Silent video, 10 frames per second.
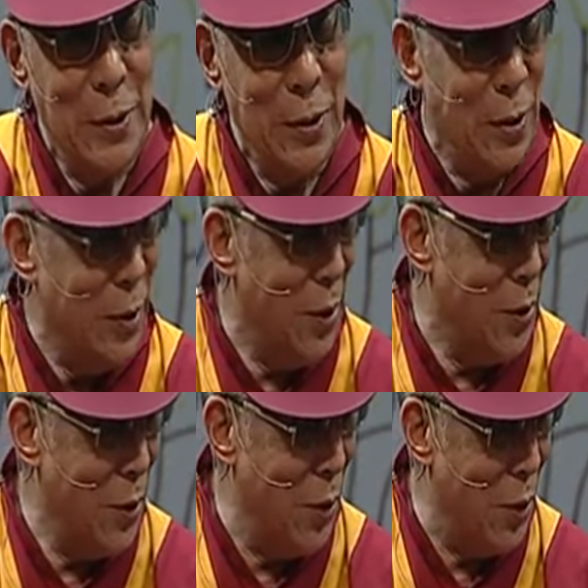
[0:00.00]
Uh,
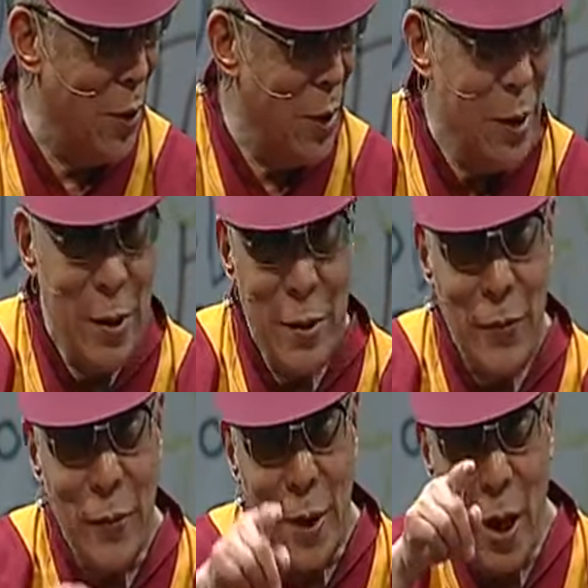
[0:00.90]
uh,
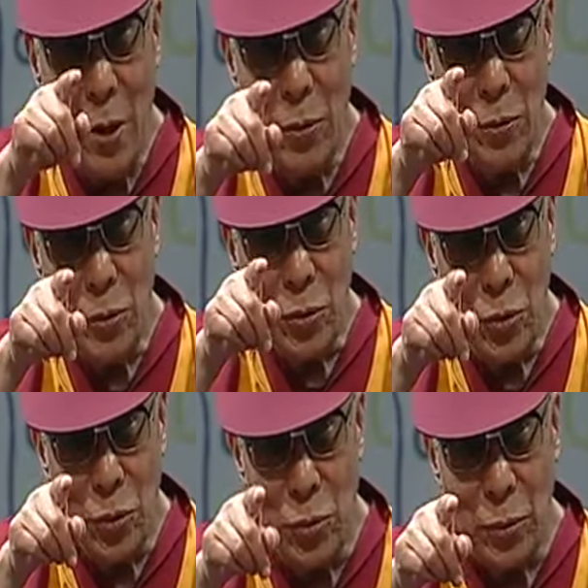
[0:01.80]
now
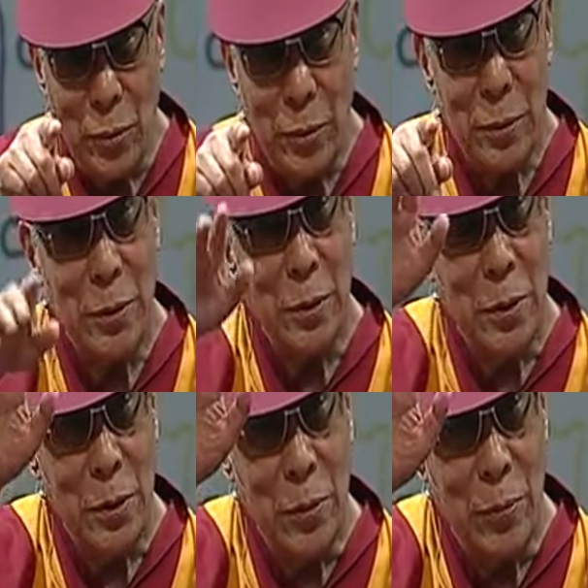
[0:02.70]
you
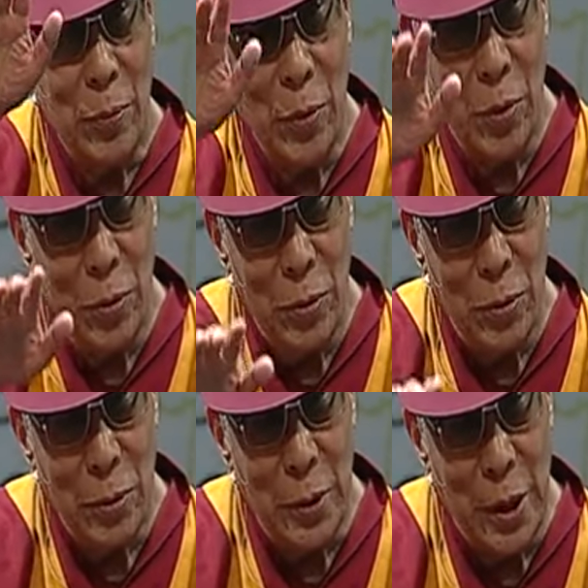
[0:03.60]
below
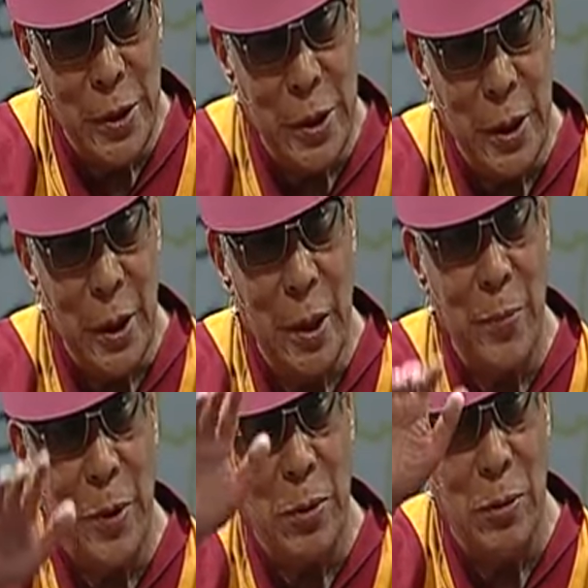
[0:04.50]
thirty, and
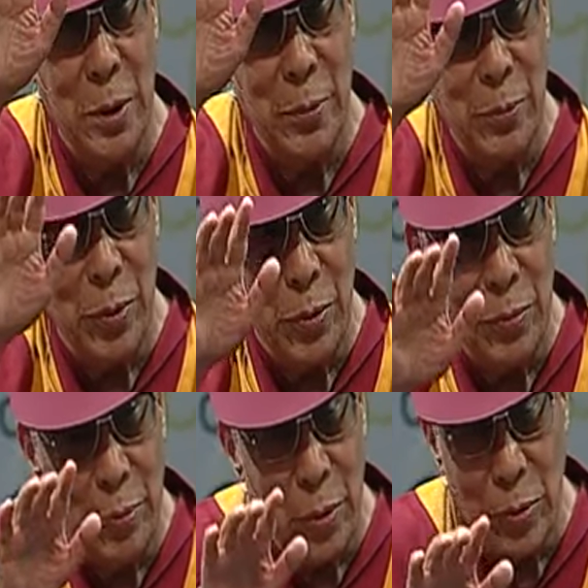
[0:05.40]
particularly
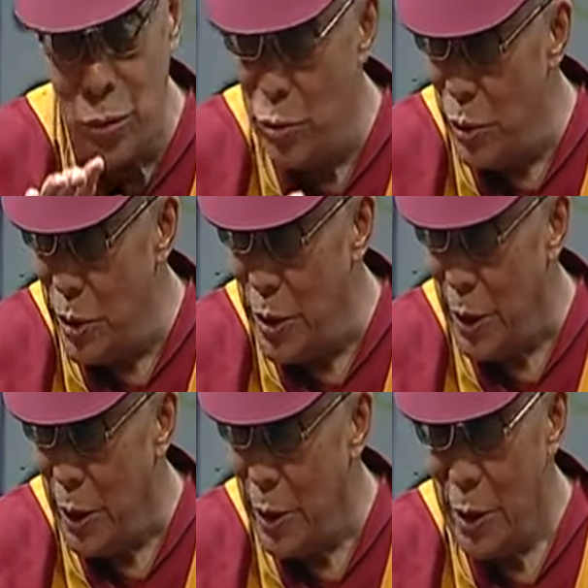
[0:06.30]
below
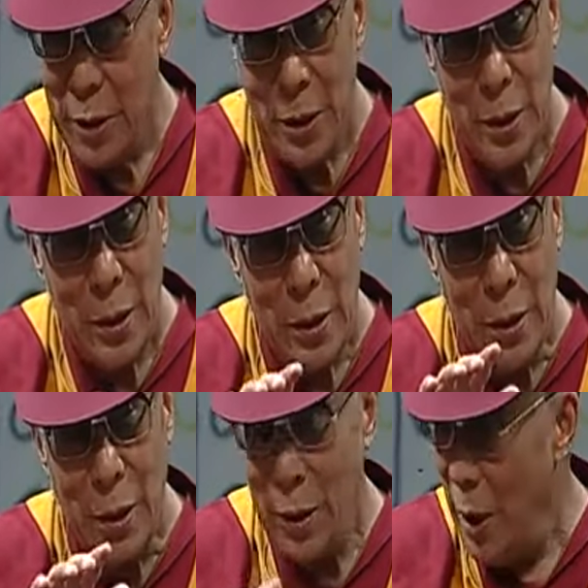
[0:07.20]
twenty,
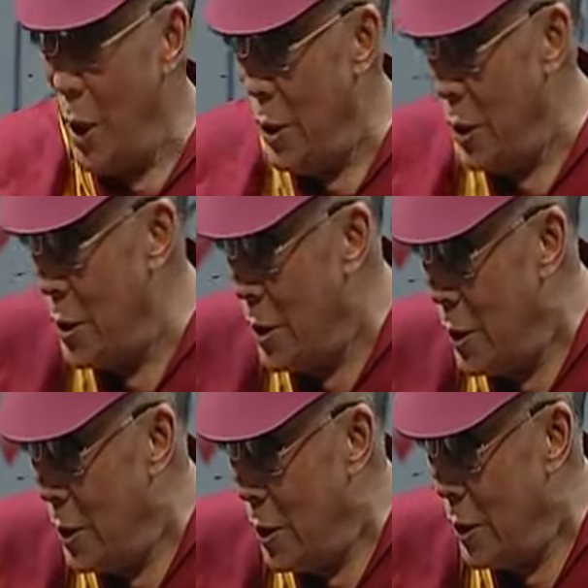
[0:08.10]
uh, and this
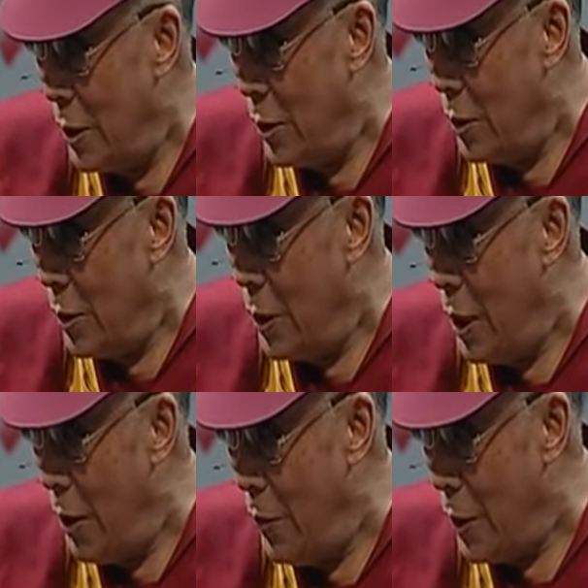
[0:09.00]
uh,
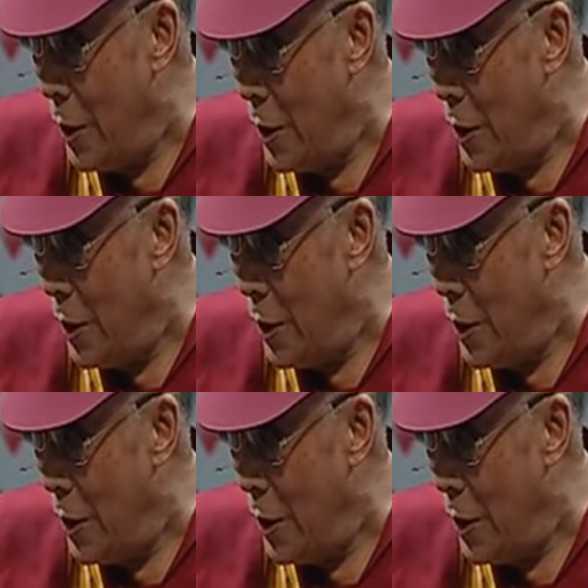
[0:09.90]
eleven.